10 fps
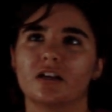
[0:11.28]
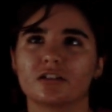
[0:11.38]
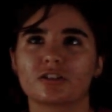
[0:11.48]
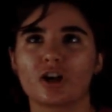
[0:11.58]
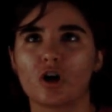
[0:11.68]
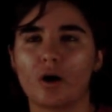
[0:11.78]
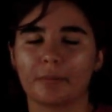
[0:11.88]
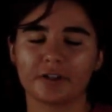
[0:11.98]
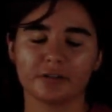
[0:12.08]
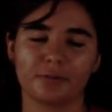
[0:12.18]
So
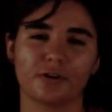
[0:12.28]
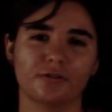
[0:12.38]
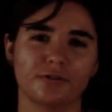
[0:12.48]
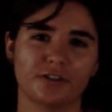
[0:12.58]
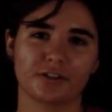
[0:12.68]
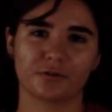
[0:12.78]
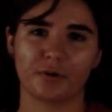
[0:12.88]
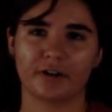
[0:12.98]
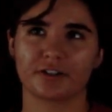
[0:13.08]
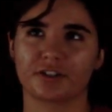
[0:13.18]
I'm going to pose a
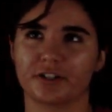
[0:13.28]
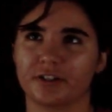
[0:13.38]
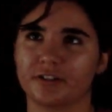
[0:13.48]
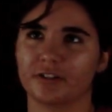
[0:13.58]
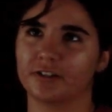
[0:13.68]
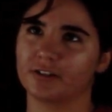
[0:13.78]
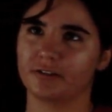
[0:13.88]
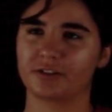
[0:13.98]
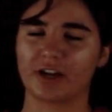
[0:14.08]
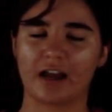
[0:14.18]
question or
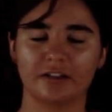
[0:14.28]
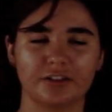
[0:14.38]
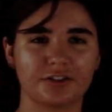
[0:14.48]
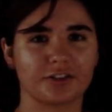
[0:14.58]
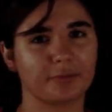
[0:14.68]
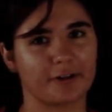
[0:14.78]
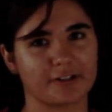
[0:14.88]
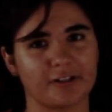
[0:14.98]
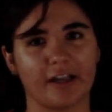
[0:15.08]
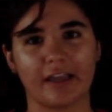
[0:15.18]
challenge or a
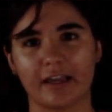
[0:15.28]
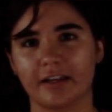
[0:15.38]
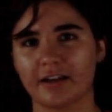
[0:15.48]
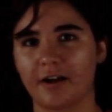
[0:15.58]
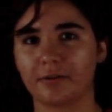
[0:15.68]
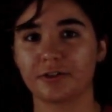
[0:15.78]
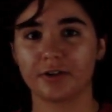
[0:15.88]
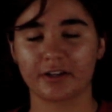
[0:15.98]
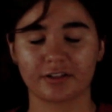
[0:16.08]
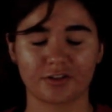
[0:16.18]
puzzle, and I want you
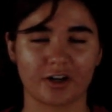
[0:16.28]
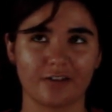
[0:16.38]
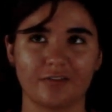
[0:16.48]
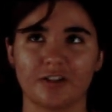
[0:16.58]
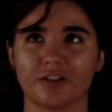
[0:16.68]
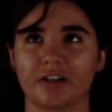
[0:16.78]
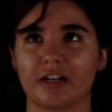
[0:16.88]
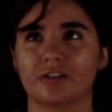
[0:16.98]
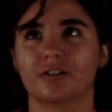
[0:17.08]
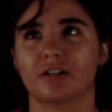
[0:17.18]
guys to try to figure it
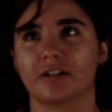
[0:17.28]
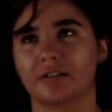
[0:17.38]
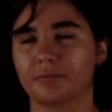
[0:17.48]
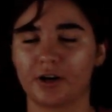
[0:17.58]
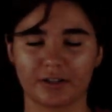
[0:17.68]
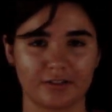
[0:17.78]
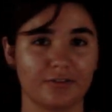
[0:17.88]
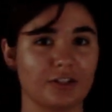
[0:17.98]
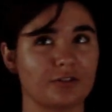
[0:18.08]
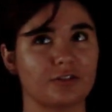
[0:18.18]
out and pause the
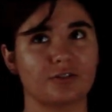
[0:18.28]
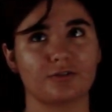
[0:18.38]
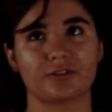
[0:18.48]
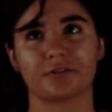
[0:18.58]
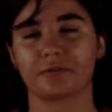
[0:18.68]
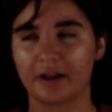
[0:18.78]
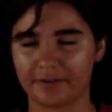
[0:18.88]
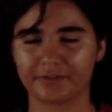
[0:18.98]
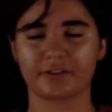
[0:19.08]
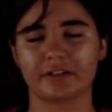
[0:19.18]
video to do so
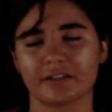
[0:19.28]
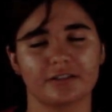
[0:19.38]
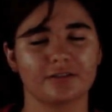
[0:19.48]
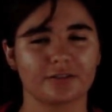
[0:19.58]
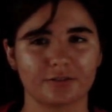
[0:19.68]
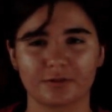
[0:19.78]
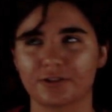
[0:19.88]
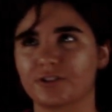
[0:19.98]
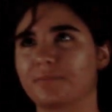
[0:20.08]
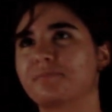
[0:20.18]
after I tell you the
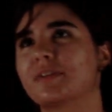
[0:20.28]
question.